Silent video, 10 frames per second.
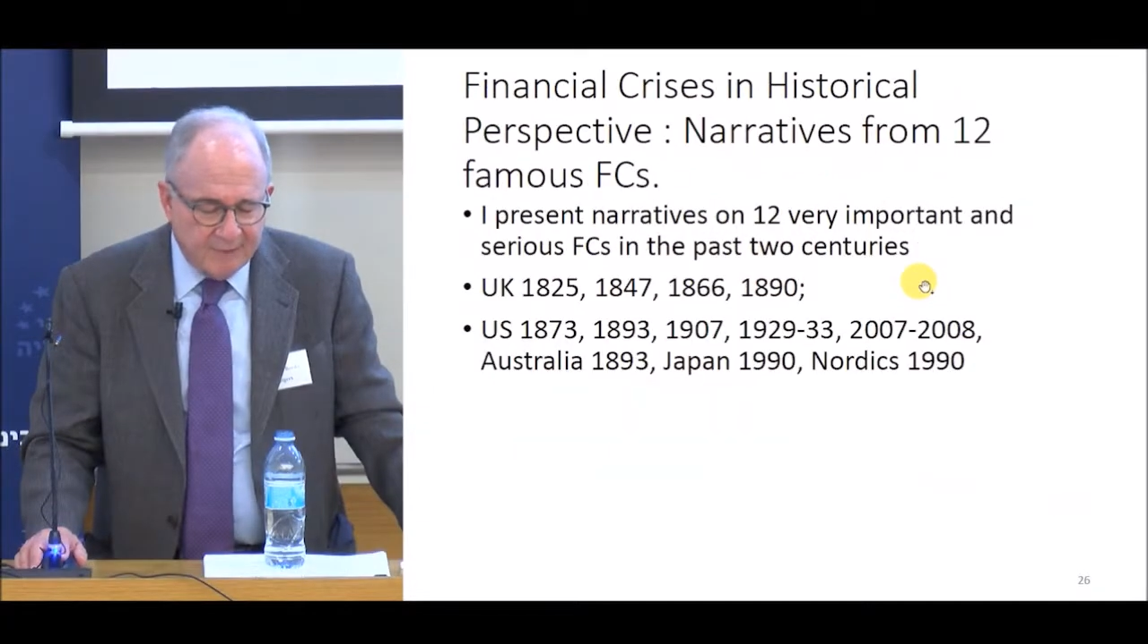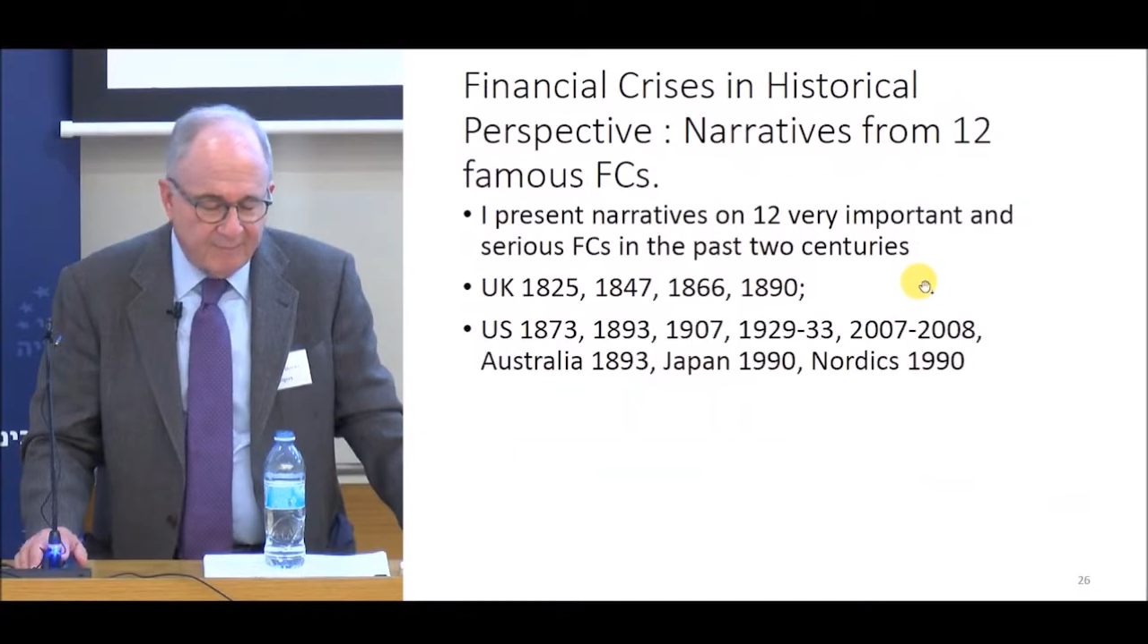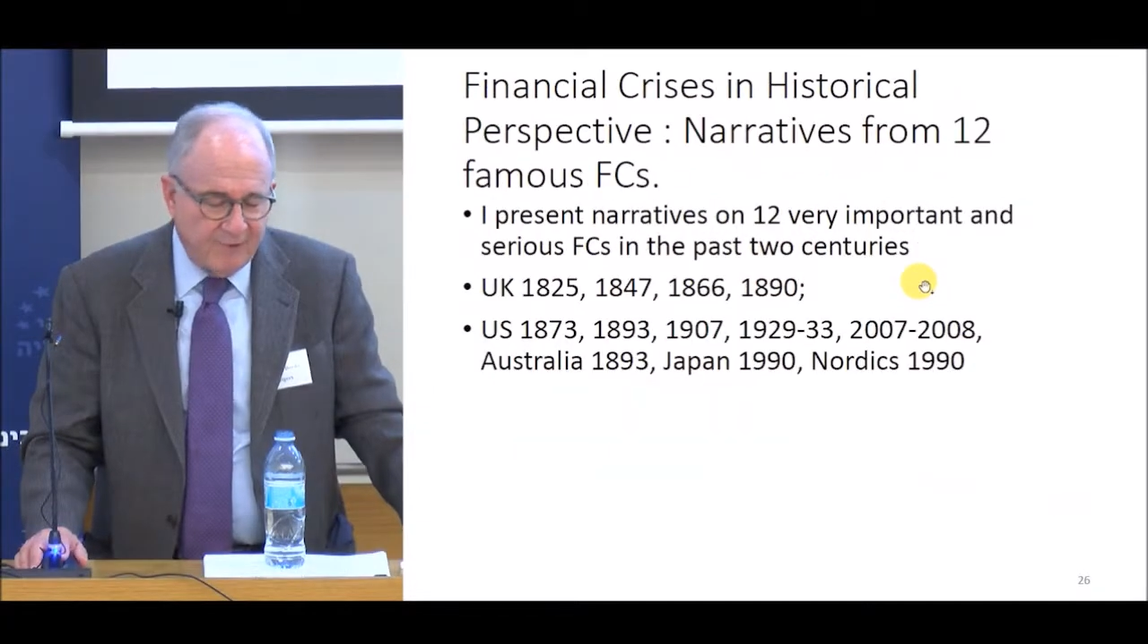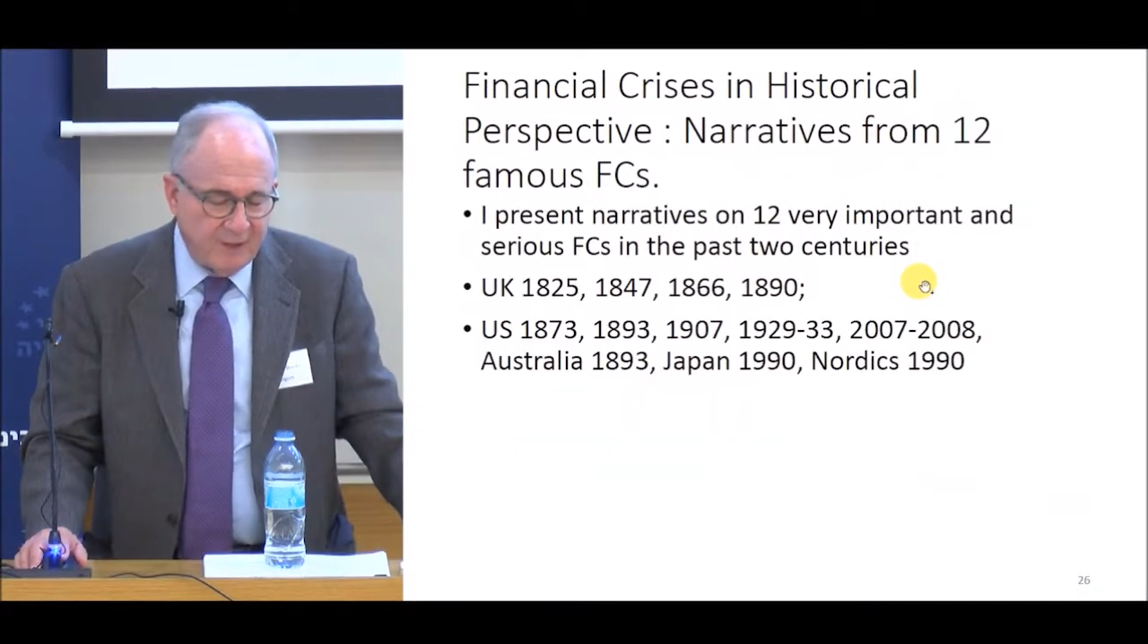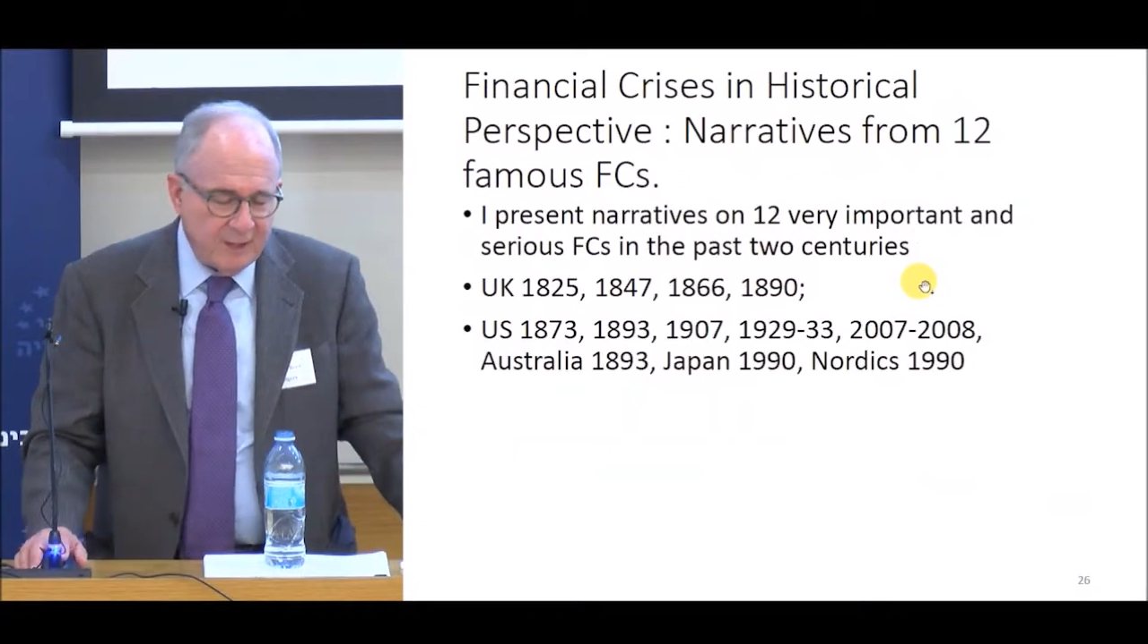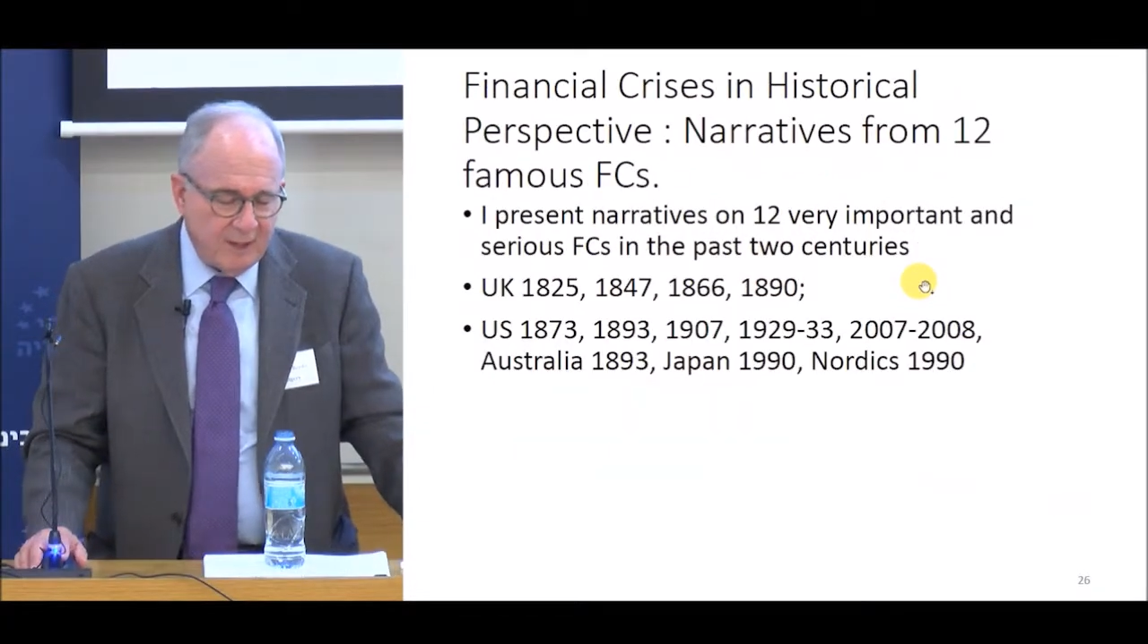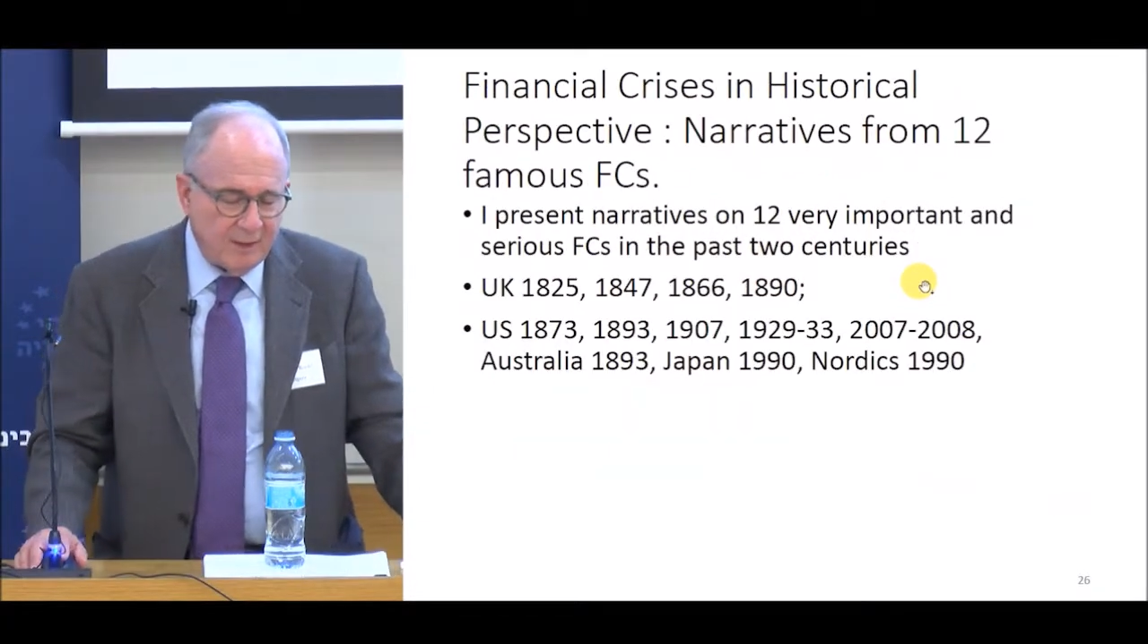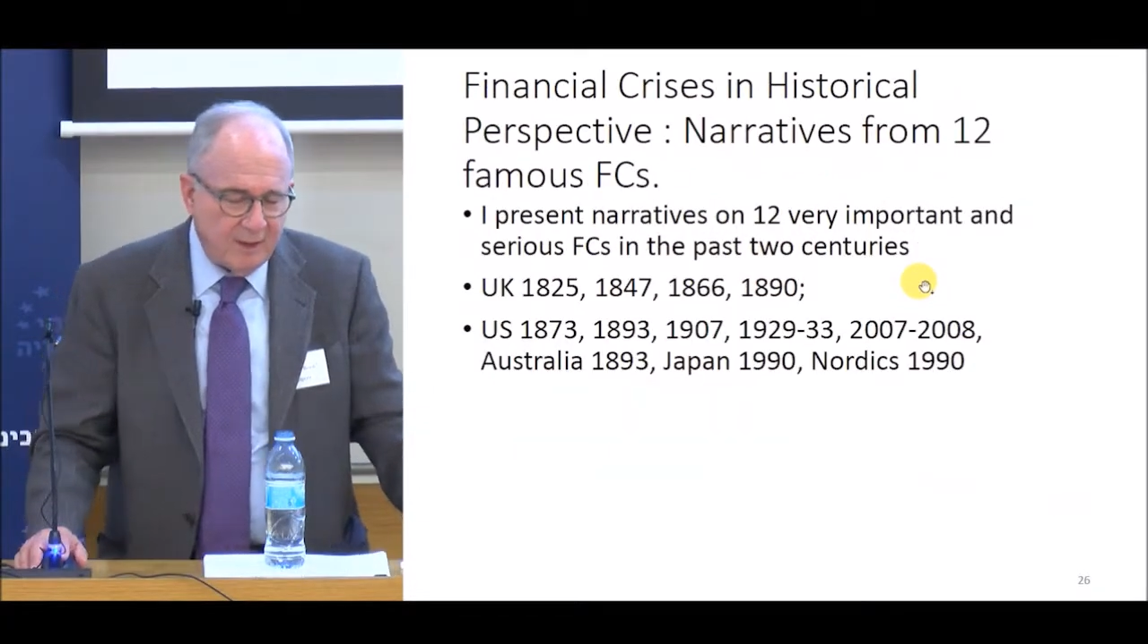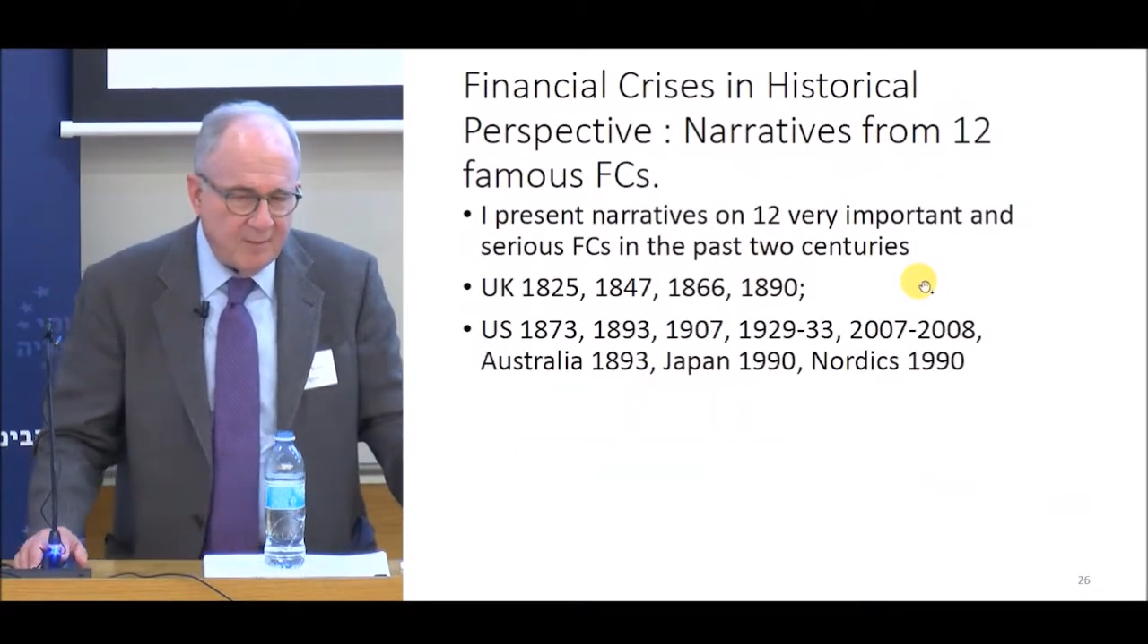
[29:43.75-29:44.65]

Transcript: some fun here,